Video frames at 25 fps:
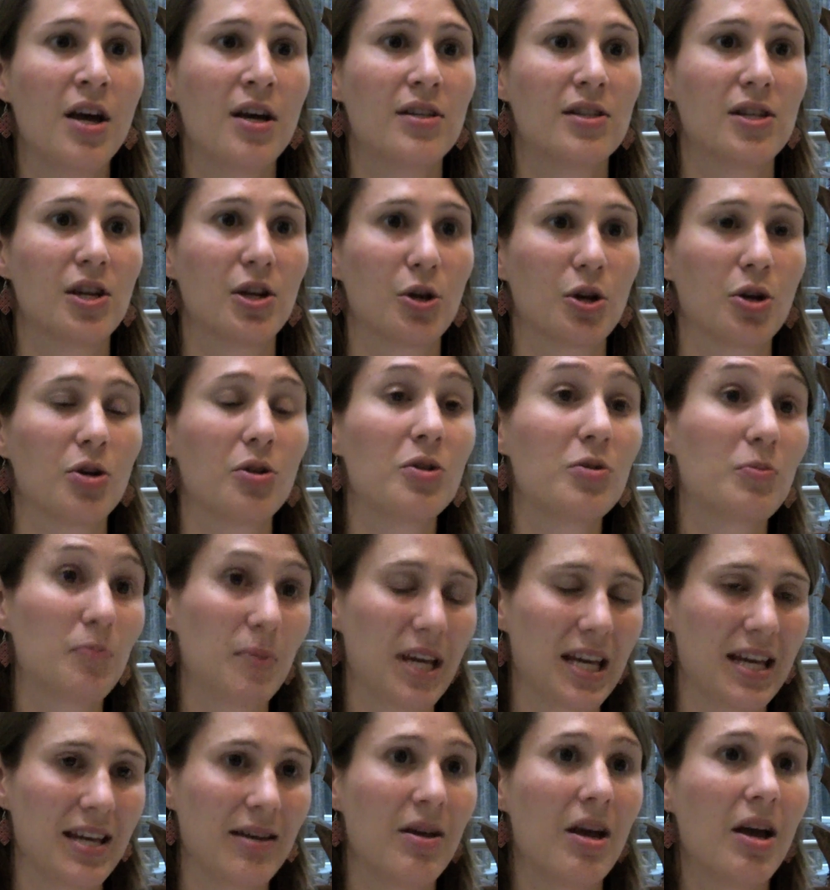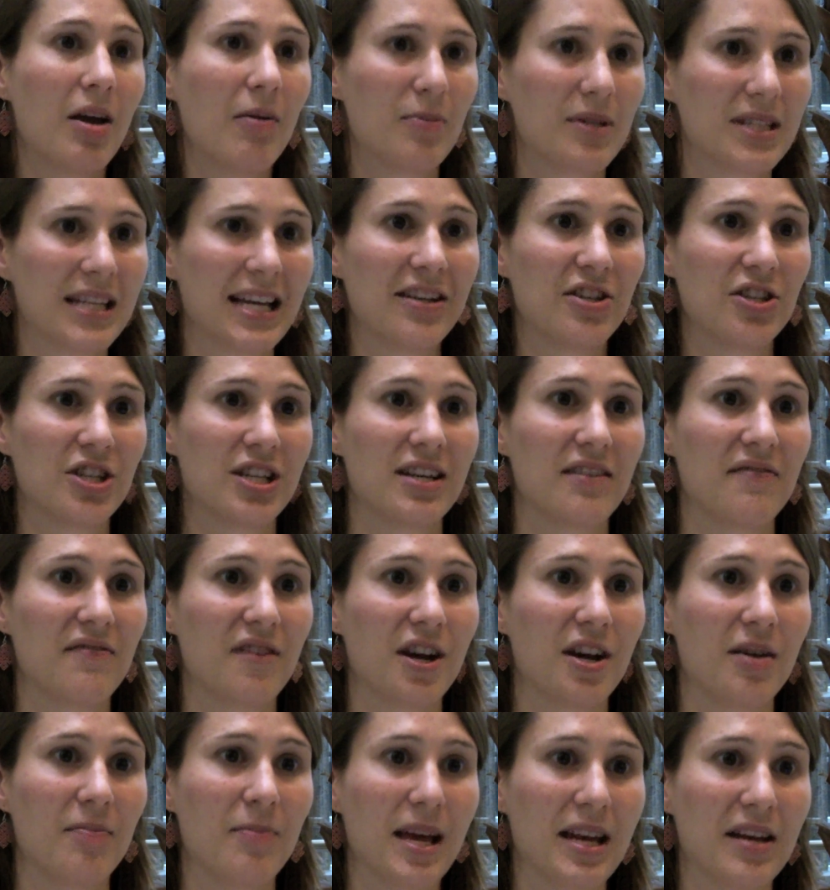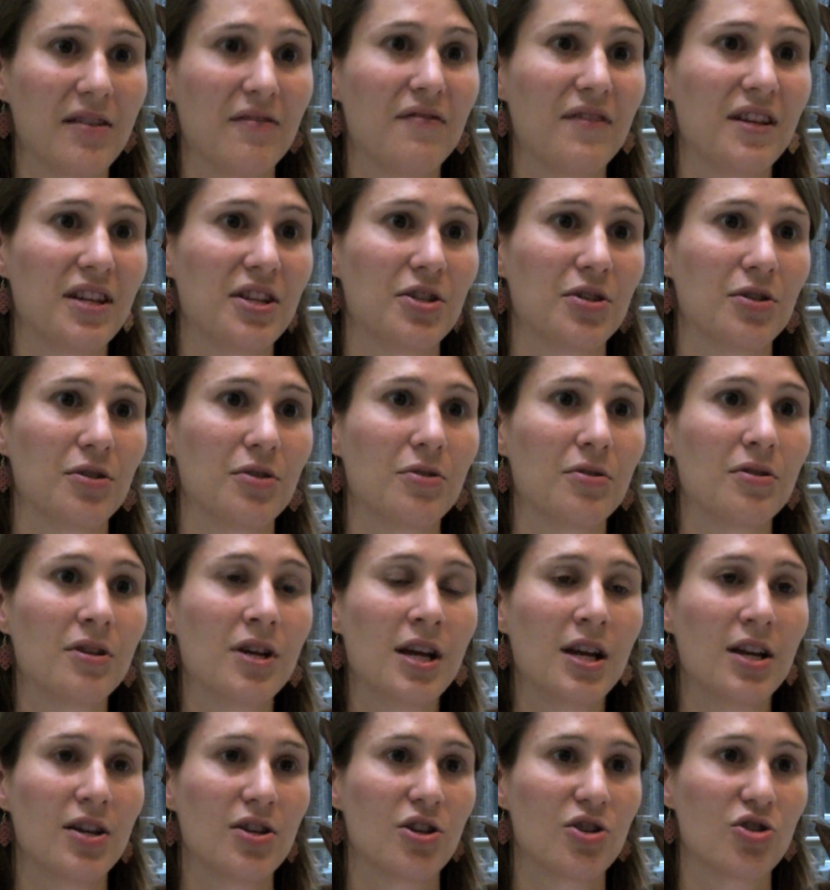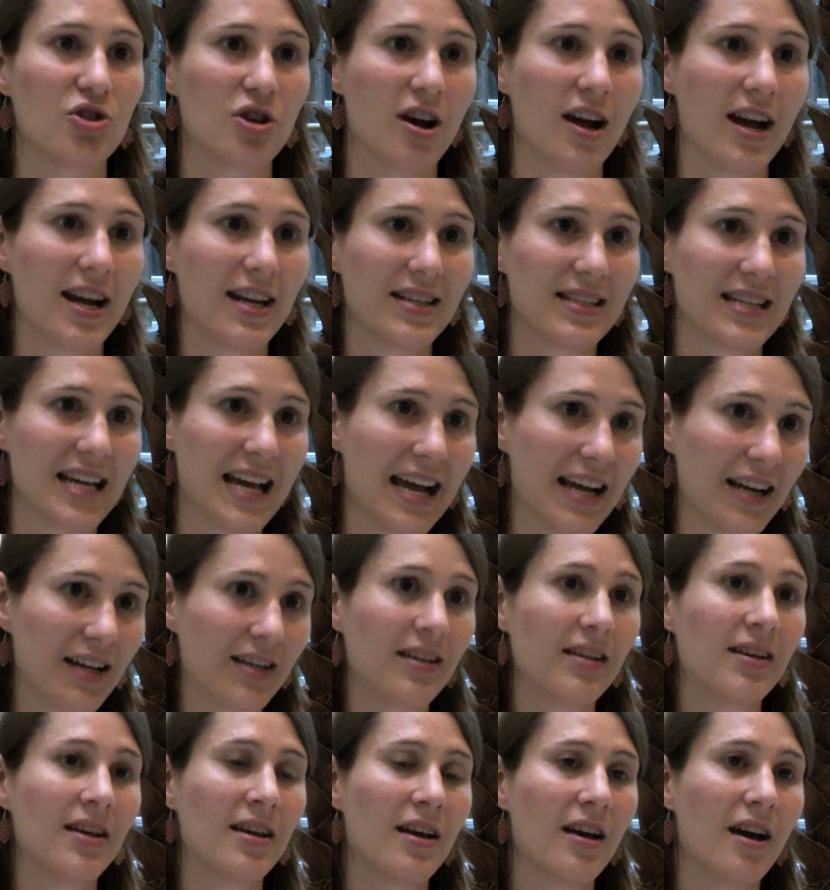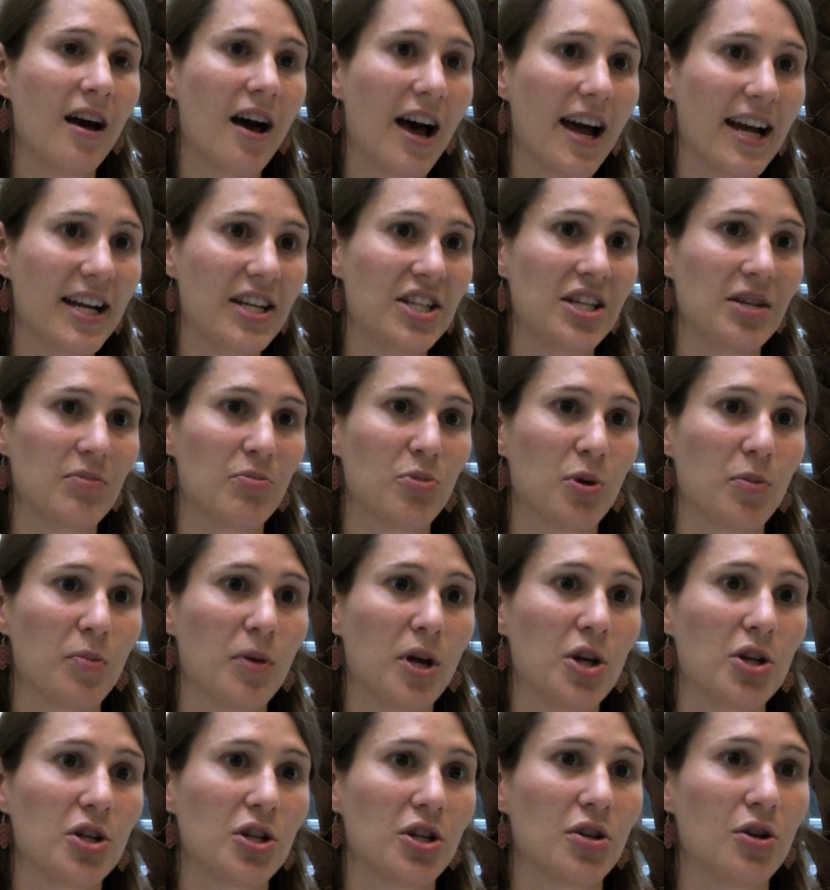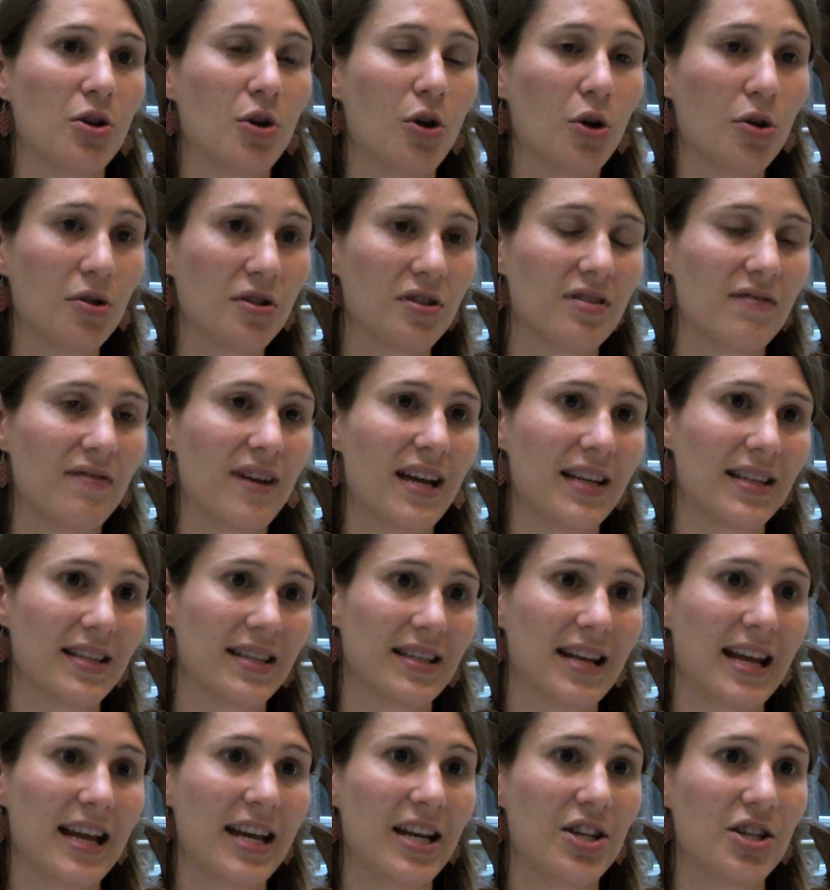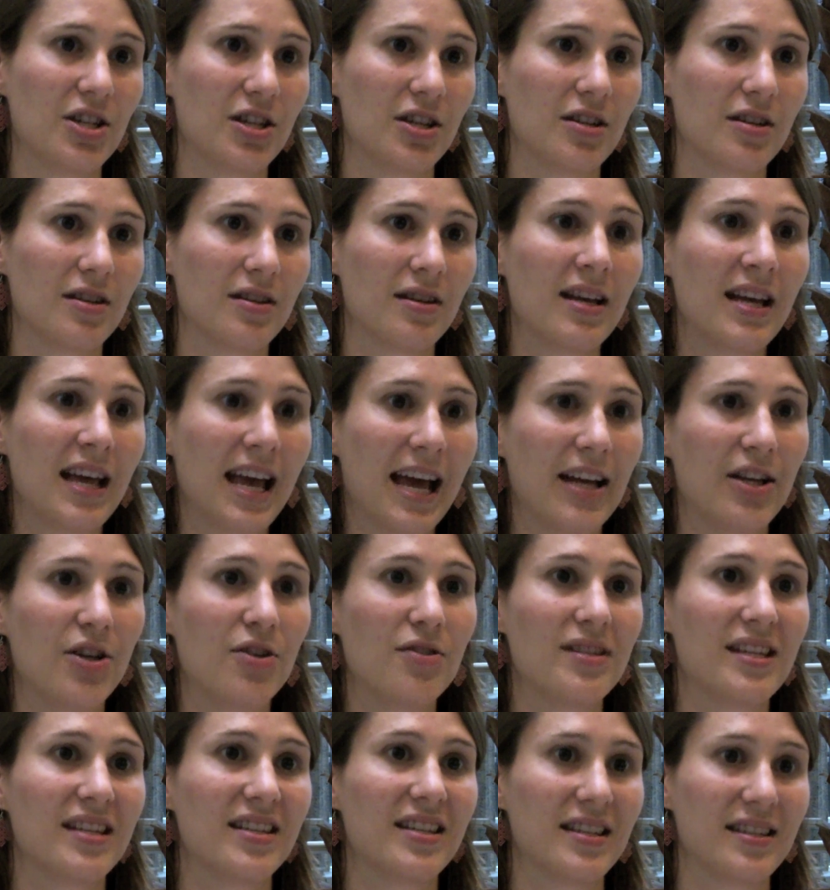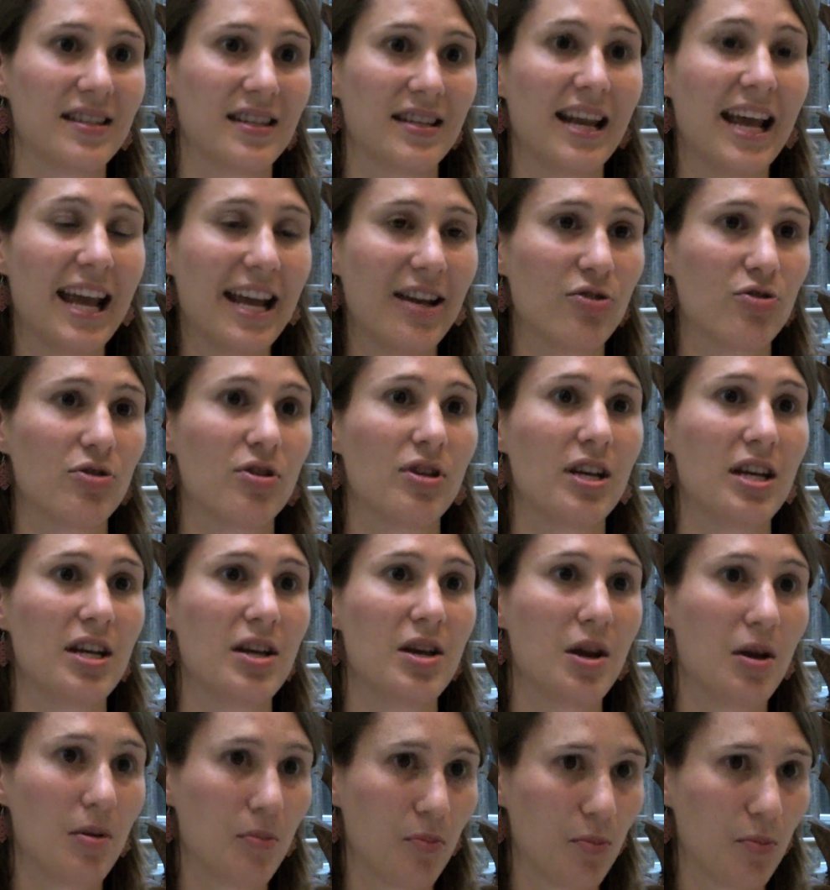So it could be potentially very beneficial to try and tack hygiene promotion onto vaccination and use it as an entry